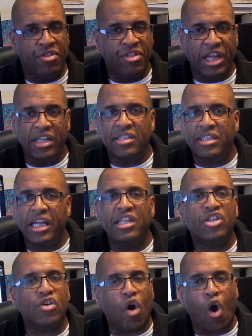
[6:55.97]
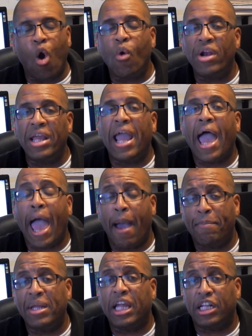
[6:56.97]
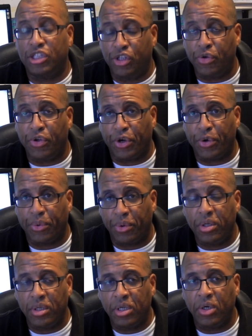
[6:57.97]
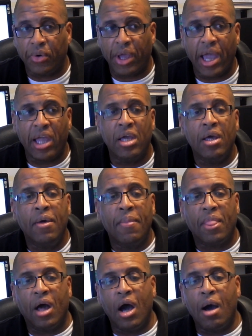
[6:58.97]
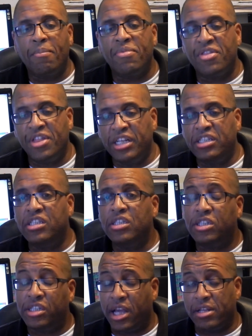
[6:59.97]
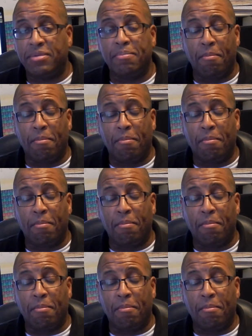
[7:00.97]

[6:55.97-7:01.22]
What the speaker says: these things are already happening to you, okay? This is just